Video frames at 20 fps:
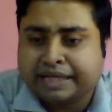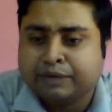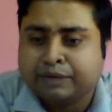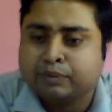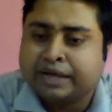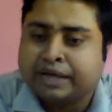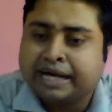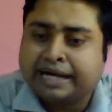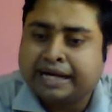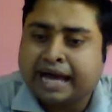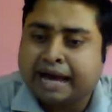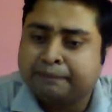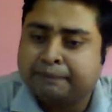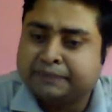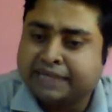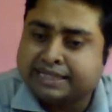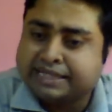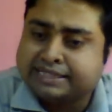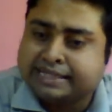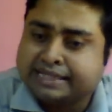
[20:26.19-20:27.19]
You can
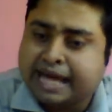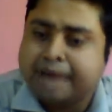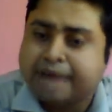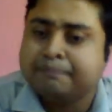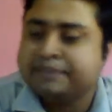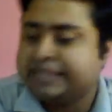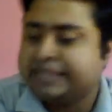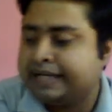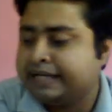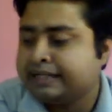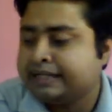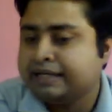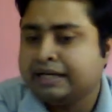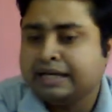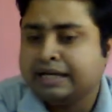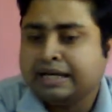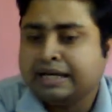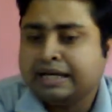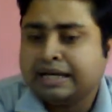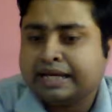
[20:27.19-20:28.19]
have the same thing
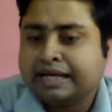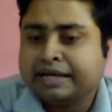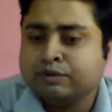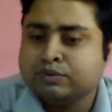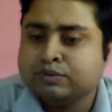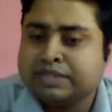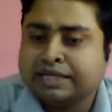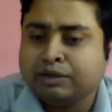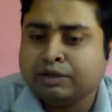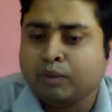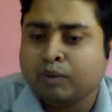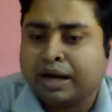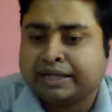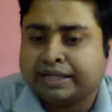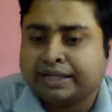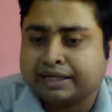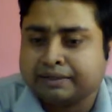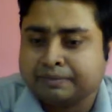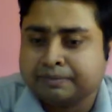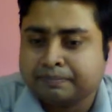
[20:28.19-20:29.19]
using
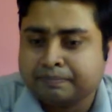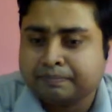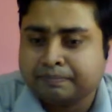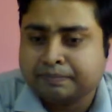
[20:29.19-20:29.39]
water.